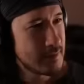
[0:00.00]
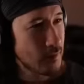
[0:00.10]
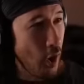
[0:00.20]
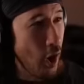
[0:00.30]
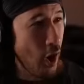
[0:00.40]

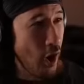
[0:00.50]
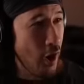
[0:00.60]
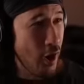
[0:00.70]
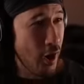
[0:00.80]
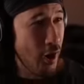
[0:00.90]

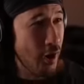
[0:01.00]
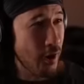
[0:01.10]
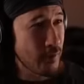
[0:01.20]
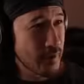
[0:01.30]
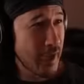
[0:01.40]
Oh!
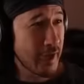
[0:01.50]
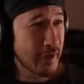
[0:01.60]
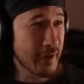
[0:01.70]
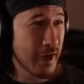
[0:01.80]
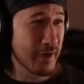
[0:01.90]
Get
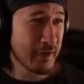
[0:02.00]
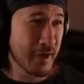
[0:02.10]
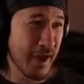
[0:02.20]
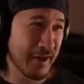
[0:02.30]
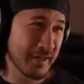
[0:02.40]
it! Get it!
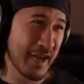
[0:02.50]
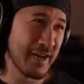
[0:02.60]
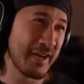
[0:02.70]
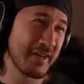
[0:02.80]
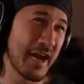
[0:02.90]
Get it! Get
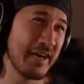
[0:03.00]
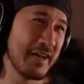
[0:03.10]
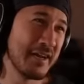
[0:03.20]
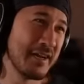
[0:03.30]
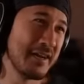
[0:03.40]
you it! Get it!
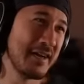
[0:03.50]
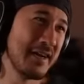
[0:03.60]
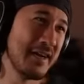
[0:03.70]
For it you